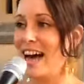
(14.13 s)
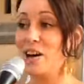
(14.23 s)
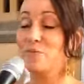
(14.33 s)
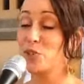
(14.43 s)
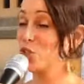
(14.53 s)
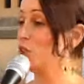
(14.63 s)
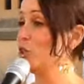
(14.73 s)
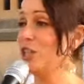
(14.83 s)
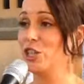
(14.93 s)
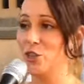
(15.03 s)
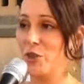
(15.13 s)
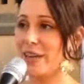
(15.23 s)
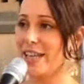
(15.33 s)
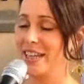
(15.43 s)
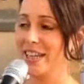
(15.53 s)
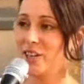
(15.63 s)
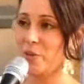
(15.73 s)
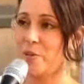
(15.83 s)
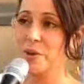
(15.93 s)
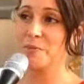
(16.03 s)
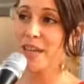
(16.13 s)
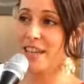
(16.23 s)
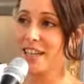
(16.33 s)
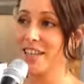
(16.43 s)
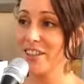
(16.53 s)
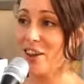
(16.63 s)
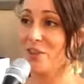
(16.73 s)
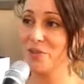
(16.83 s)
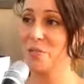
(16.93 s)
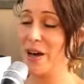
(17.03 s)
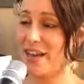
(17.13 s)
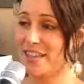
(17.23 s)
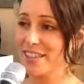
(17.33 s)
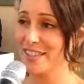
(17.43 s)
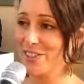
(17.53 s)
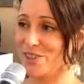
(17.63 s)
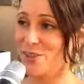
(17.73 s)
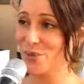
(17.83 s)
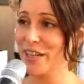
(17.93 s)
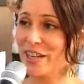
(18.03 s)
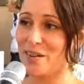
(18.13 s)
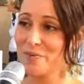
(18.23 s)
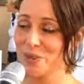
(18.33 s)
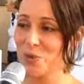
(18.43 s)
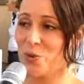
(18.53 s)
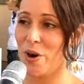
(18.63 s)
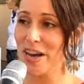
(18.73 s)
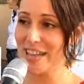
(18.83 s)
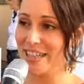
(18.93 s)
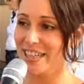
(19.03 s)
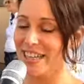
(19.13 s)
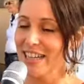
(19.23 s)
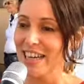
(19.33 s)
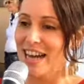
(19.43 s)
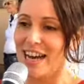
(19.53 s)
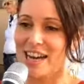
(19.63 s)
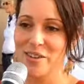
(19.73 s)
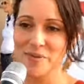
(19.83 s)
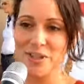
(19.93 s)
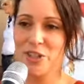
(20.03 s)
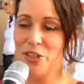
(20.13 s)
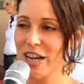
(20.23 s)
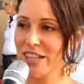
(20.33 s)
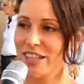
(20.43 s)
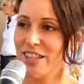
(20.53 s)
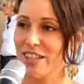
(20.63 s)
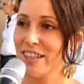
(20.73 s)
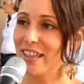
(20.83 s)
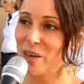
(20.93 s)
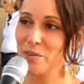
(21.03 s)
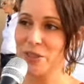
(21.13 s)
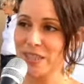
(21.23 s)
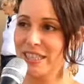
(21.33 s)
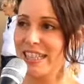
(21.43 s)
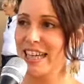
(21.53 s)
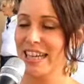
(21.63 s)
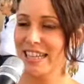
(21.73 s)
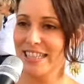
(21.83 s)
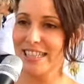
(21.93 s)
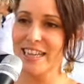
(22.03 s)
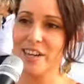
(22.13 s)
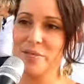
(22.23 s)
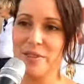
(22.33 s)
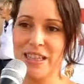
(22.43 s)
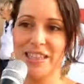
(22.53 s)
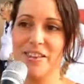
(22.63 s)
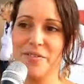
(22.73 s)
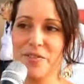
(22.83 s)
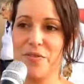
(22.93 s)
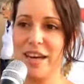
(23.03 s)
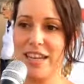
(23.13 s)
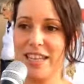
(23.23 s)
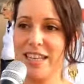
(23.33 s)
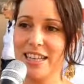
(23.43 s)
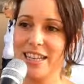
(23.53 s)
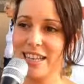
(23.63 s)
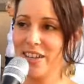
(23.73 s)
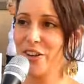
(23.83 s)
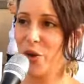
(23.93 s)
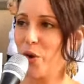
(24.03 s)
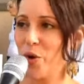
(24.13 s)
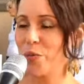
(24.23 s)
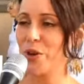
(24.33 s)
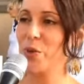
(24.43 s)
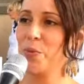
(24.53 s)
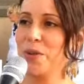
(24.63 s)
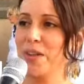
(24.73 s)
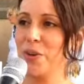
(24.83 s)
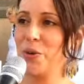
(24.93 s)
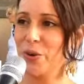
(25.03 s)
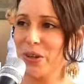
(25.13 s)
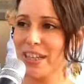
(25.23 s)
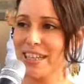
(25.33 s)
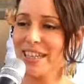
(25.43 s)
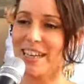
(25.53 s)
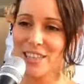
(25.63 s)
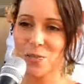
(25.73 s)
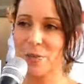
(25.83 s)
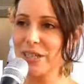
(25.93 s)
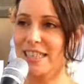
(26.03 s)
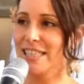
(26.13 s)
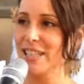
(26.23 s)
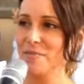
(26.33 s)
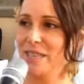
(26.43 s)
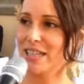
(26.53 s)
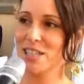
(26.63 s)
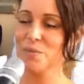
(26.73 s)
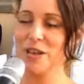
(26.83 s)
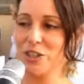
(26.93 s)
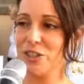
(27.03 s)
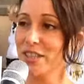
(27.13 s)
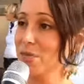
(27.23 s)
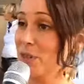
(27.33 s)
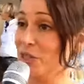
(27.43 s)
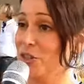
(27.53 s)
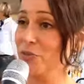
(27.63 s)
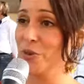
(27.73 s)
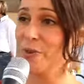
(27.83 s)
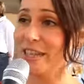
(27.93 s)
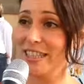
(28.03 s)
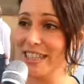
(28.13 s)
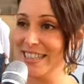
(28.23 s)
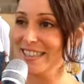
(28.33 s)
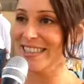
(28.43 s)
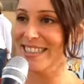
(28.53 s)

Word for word: Absolutely true. I think women make a lot of the buying decisions when it comes to wine. Um, they're attracted to the labels and um, they love the fact that they can go home and open the cork and experience something special, especially from Italy.